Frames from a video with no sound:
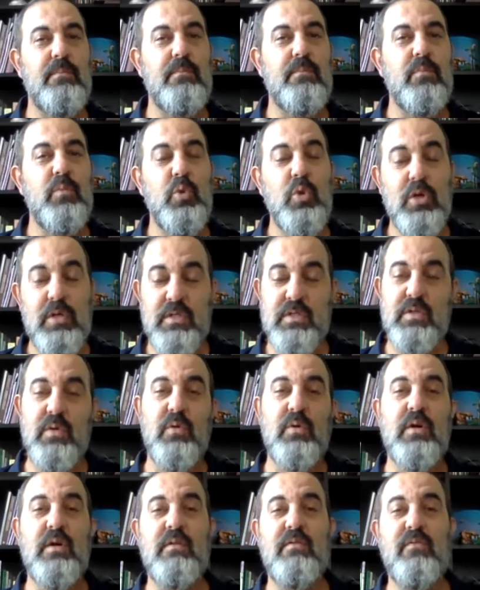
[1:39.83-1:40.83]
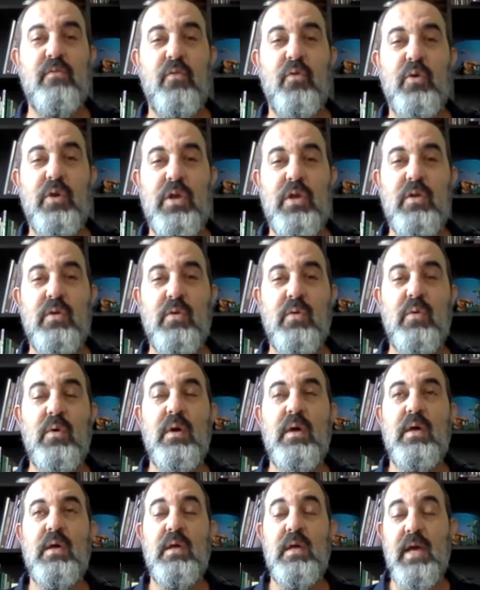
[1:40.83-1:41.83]
look so good for you
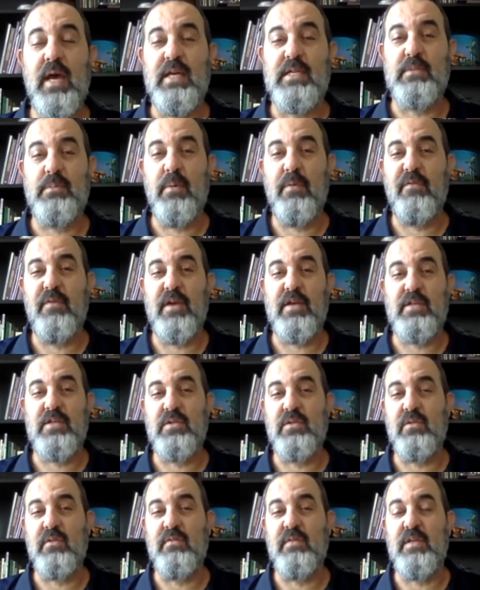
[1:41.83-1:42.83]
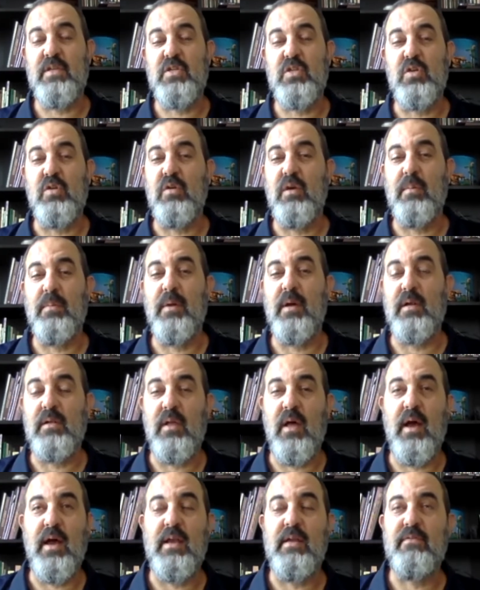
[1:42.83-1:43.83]
as a professional if they show up
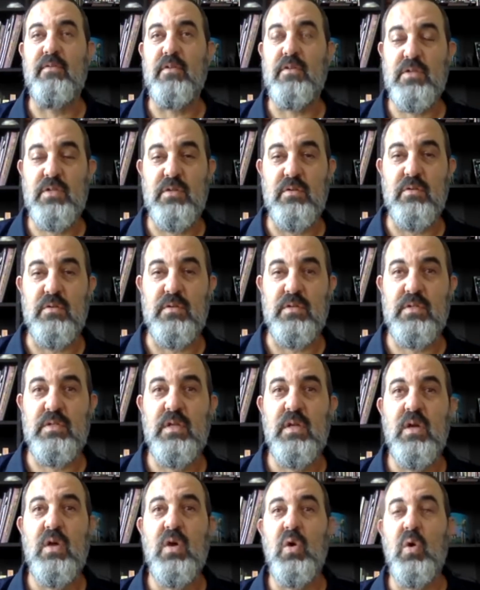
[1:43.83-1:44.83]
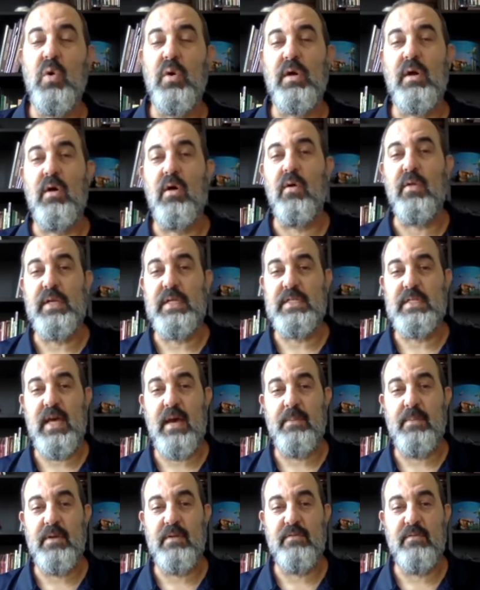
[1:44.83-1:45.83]
online, if your students or colleagues
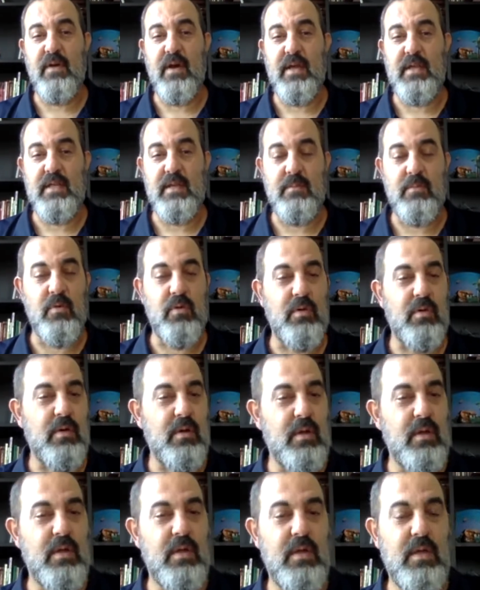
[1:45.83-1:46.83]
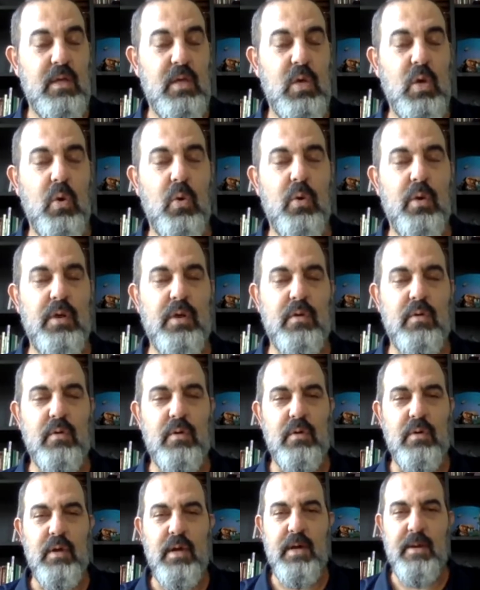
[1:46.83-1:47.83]
happen to find them, or
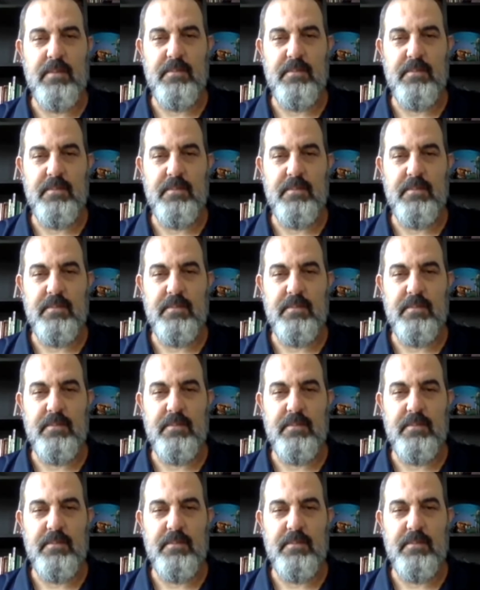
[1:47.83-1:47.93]
your